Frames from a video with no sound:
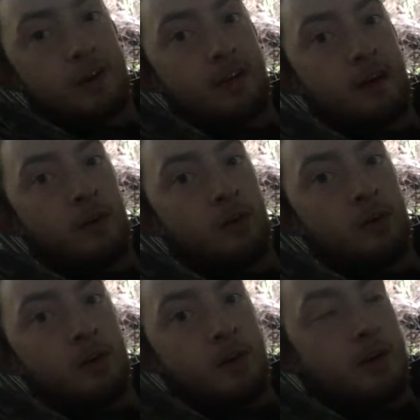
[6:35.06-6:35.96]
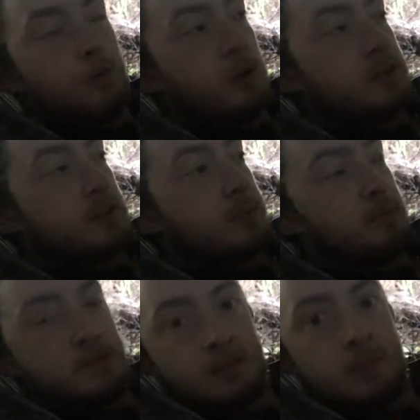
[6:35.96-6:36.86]
hole whilst keeping
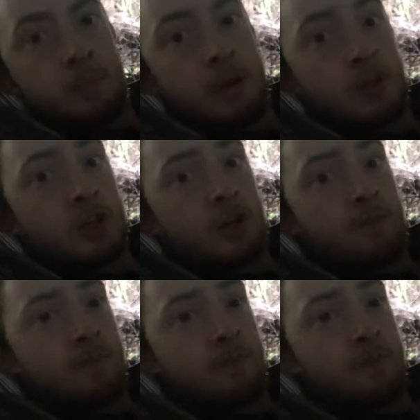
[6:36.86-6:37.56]
the sleeping bag shut.